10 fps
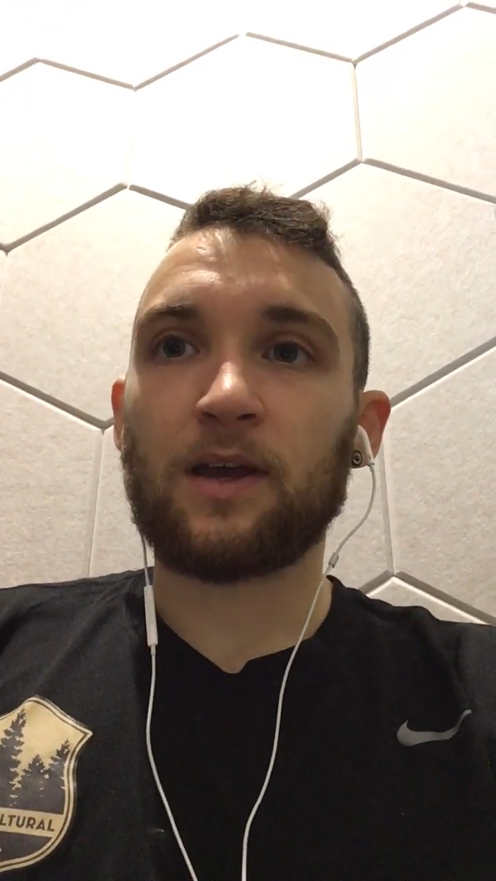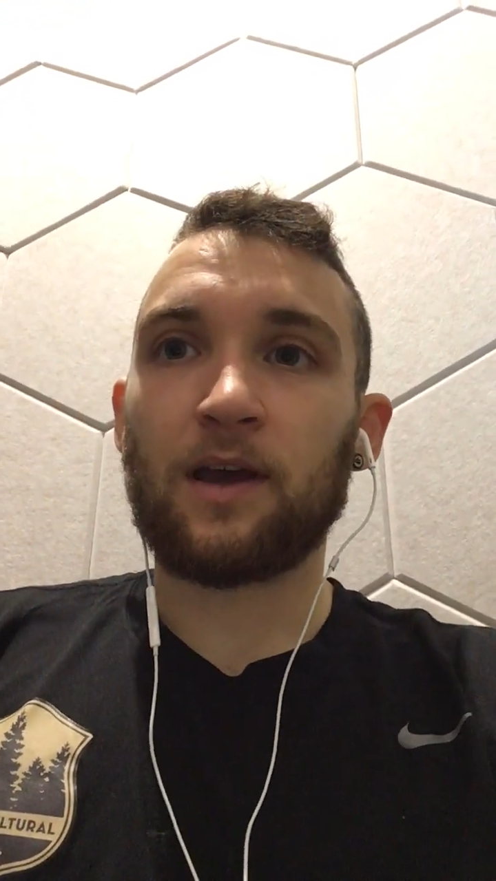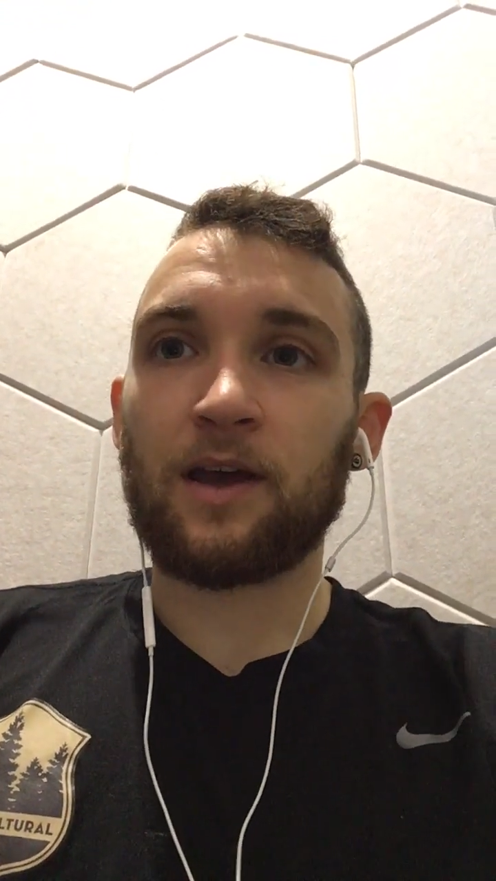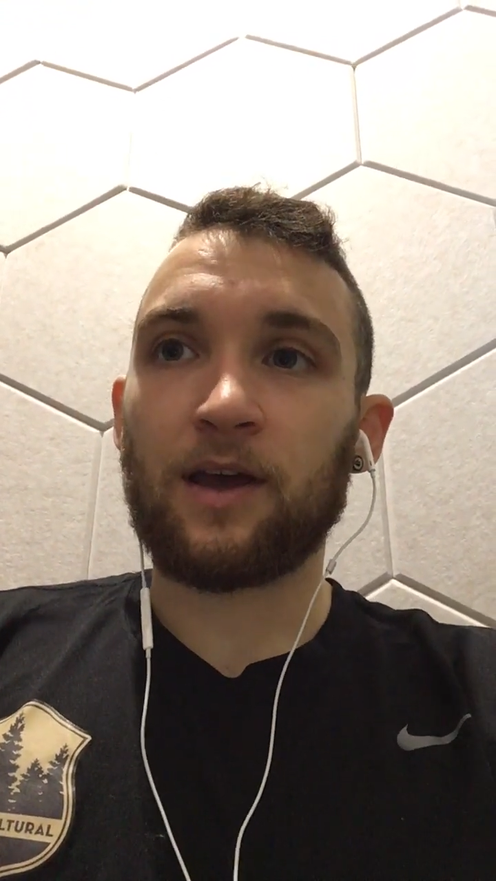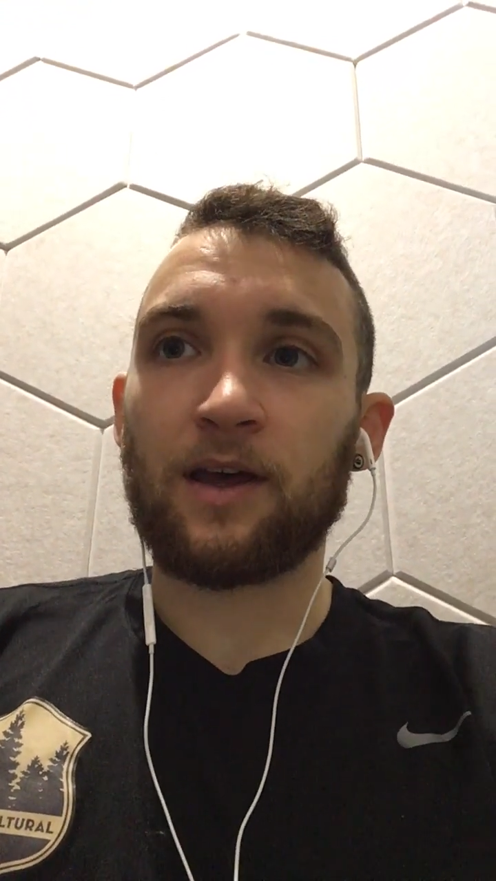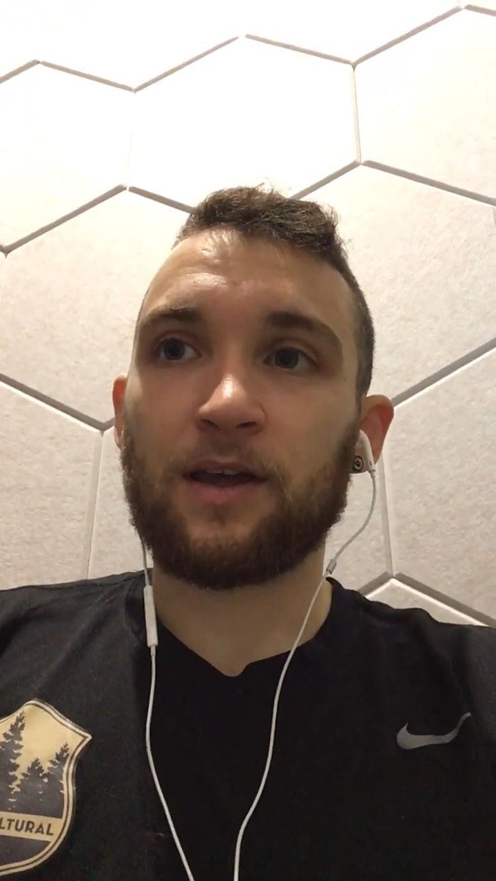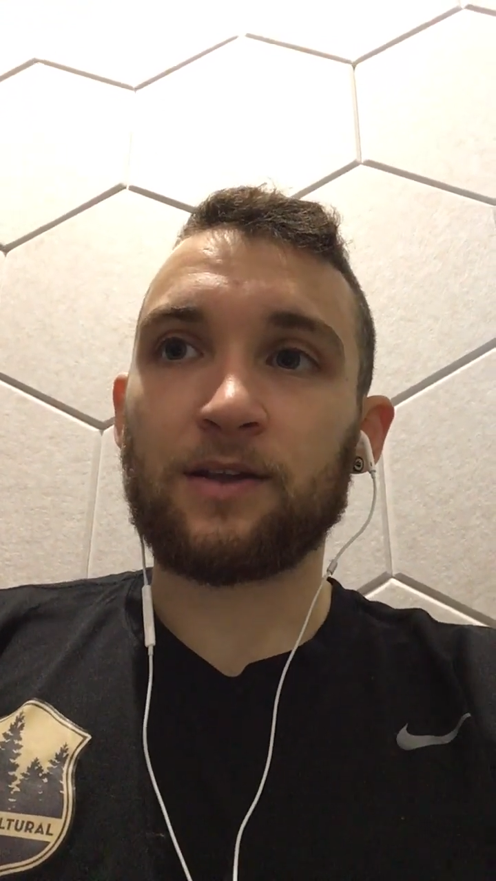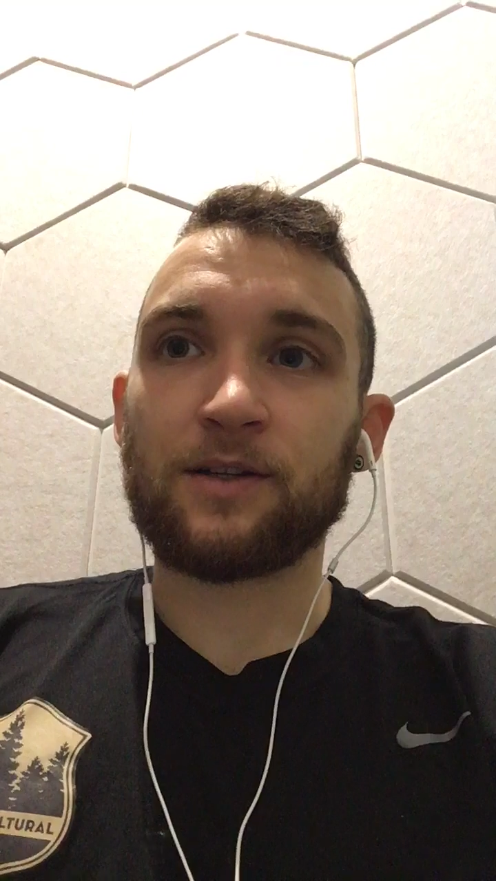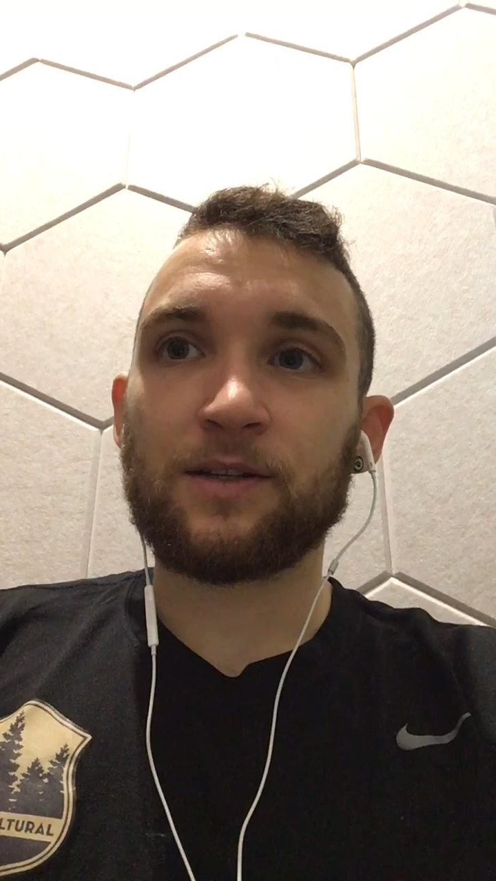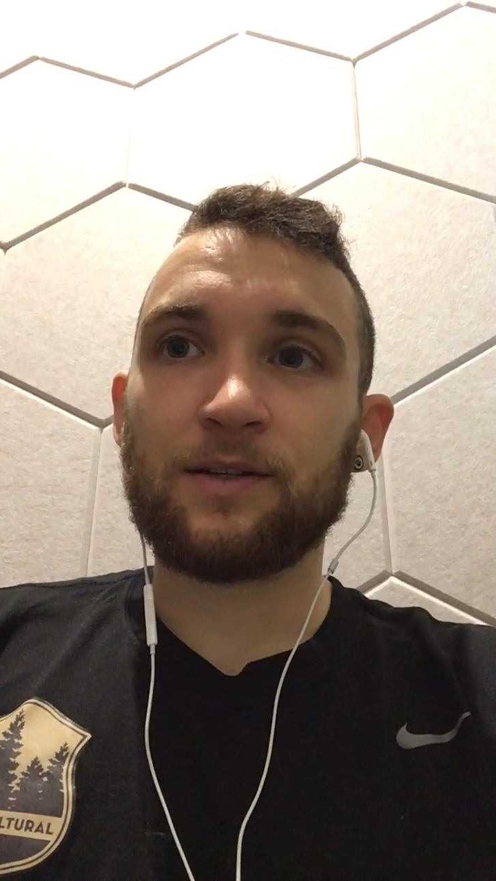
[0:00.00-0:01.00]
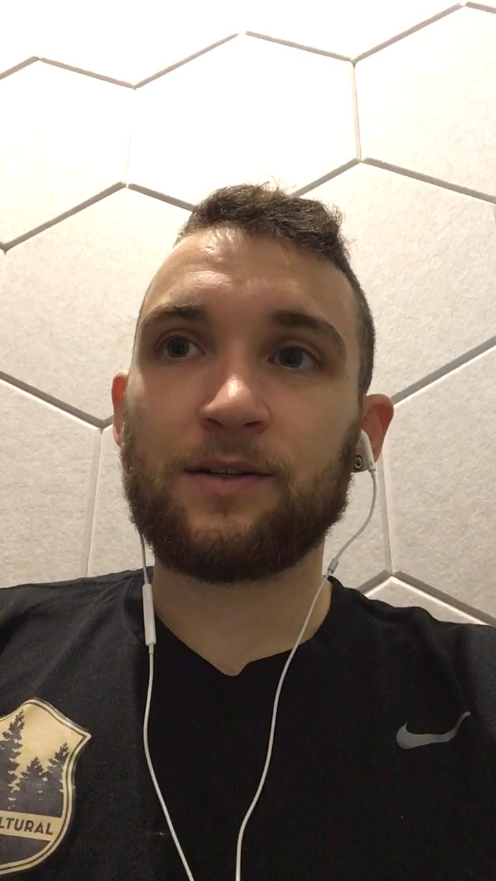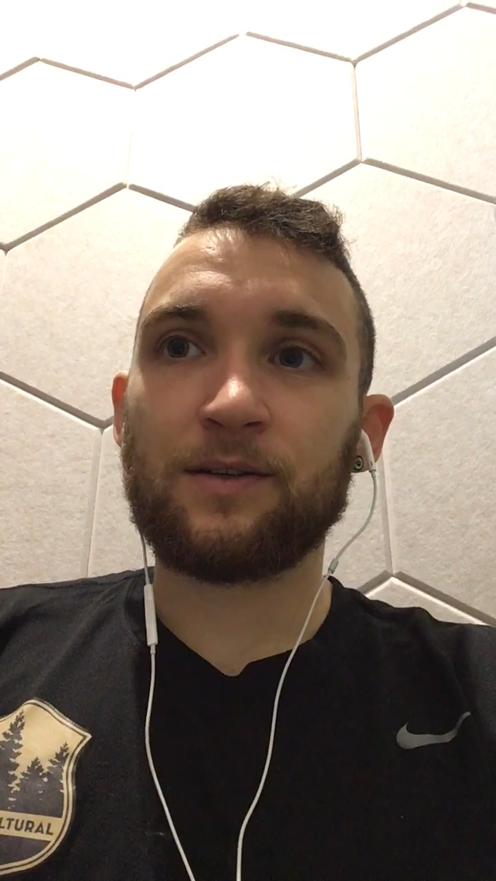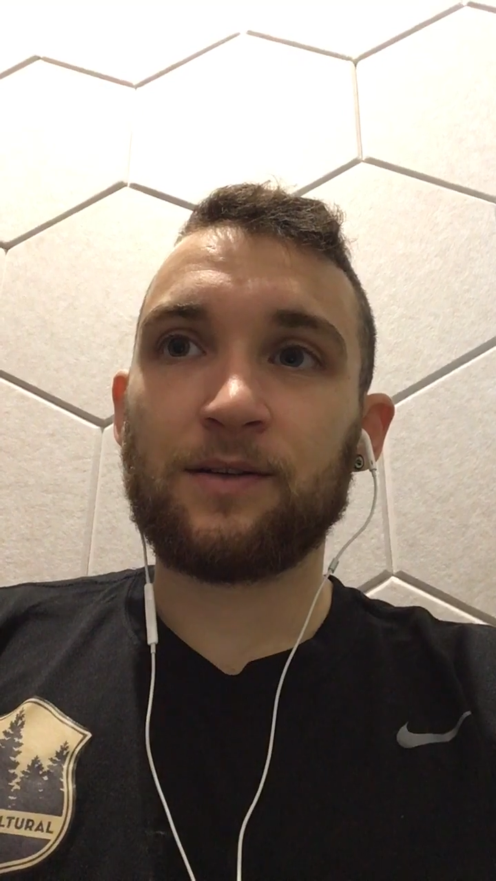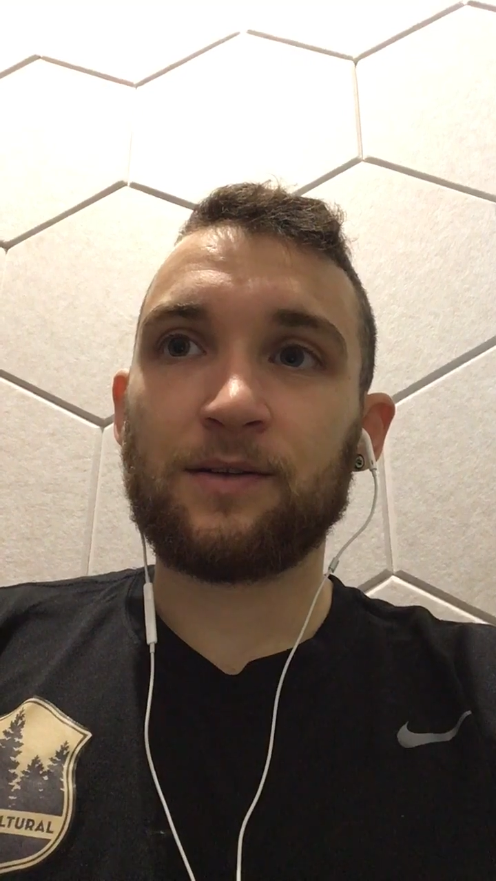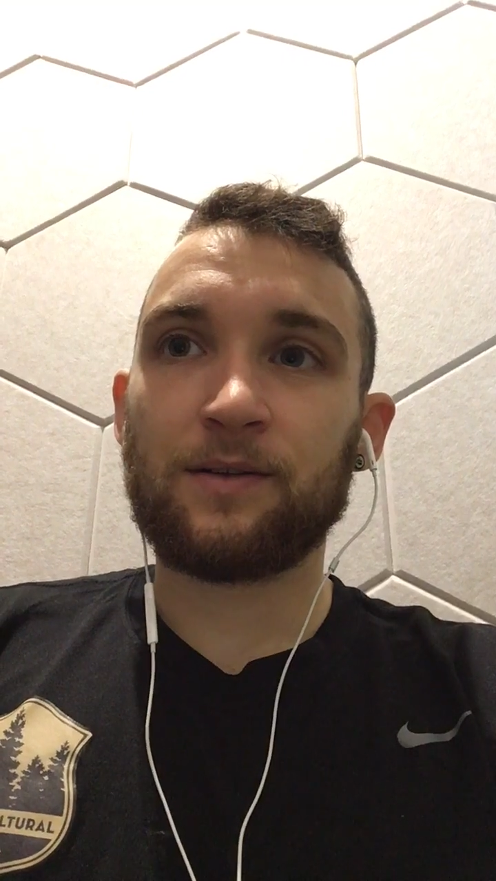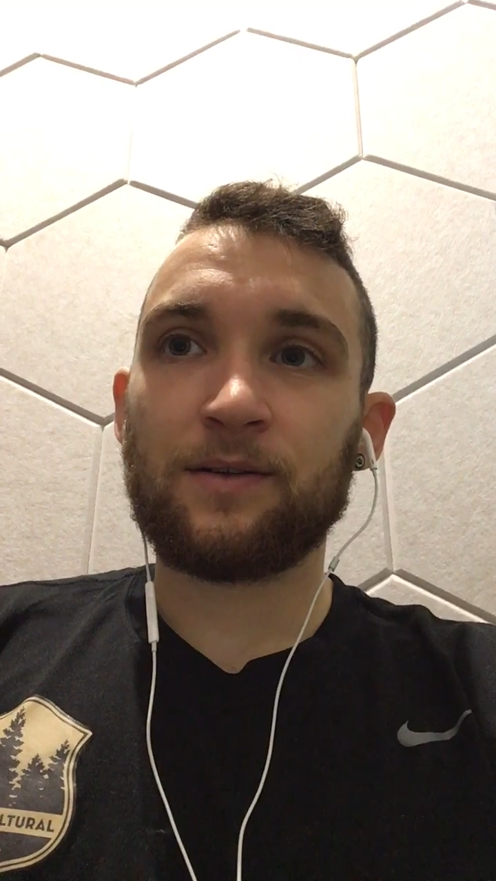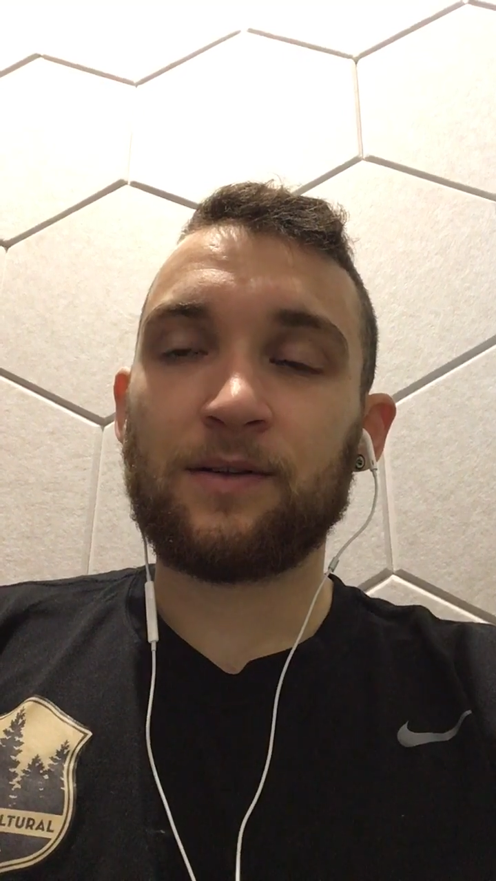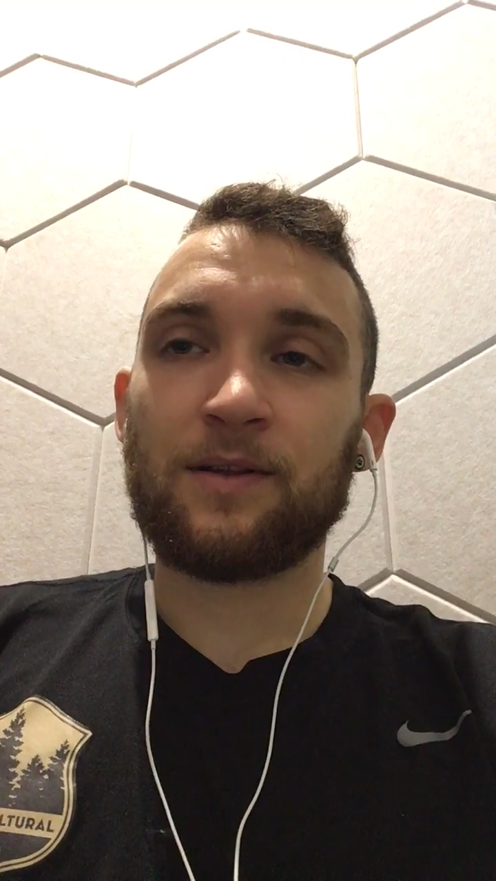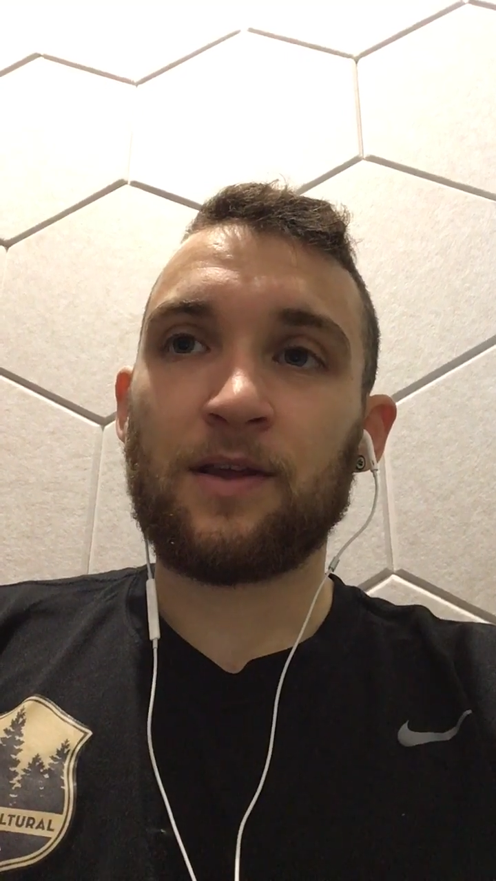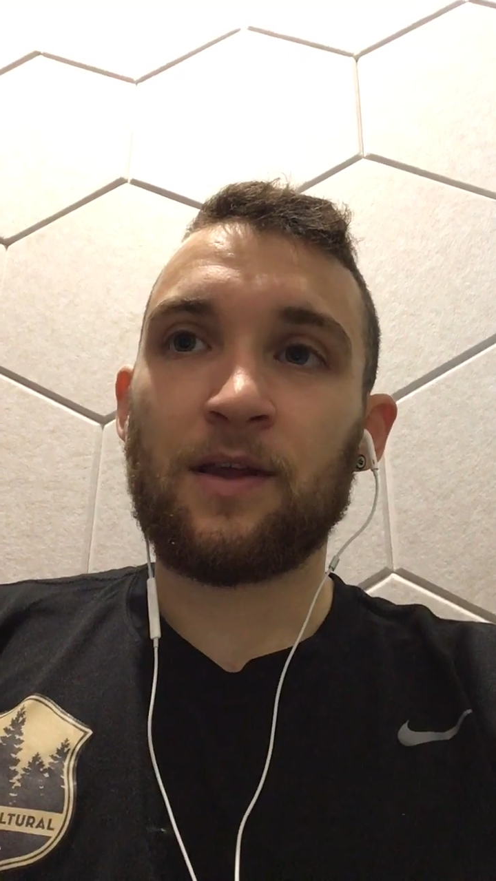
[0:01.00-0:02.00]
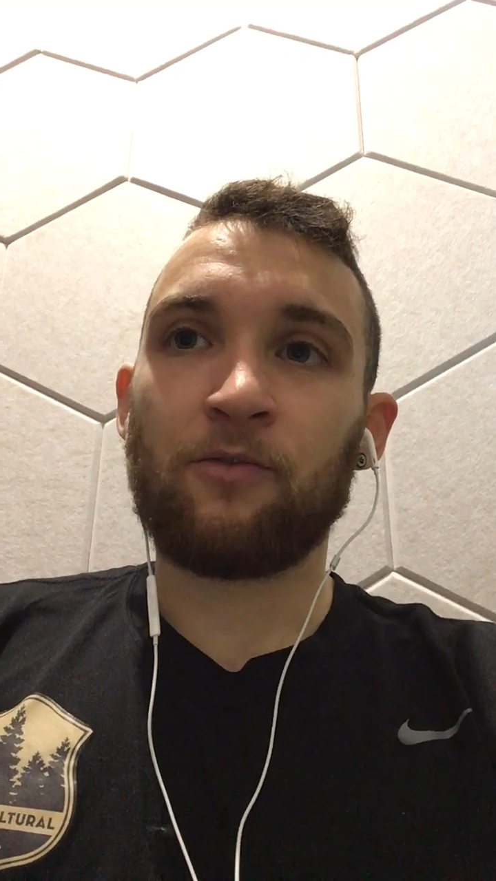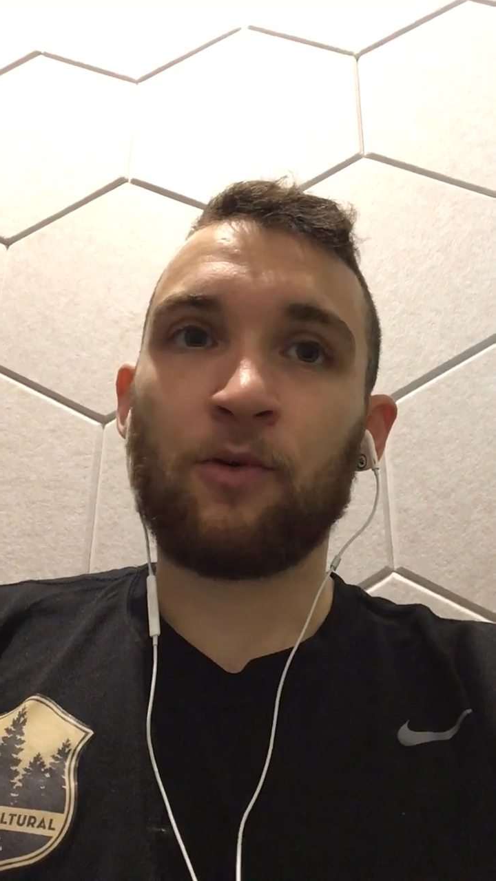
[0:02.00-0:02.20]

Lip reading: and if